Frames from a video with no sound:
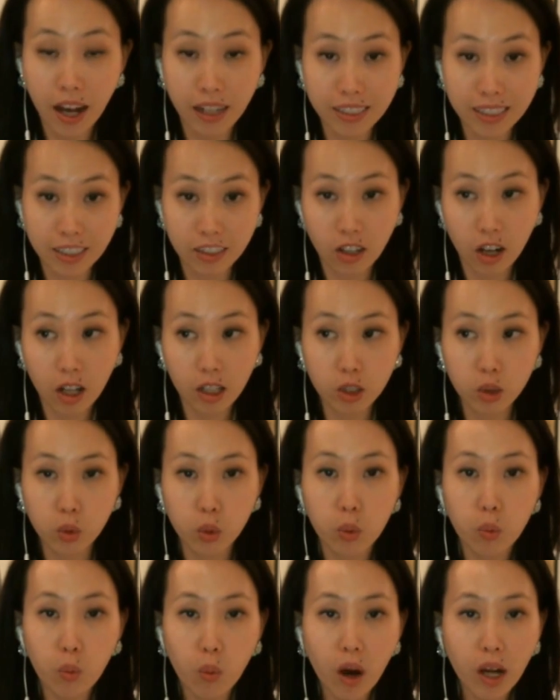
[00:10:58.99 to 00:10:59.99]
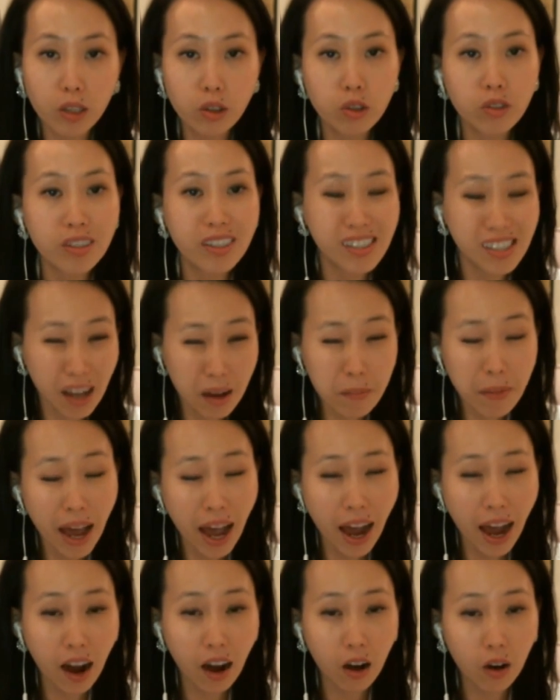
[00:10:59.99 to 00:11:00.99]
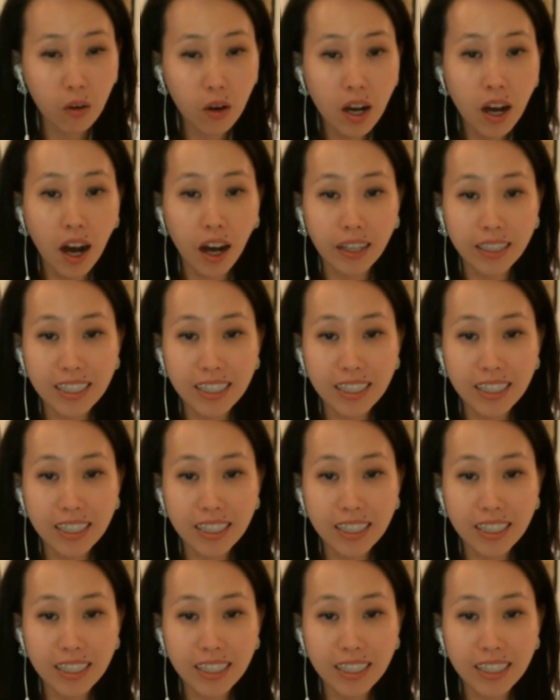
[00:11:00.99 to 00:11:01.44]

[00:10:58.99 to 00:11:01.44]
a technology, we want to somehow,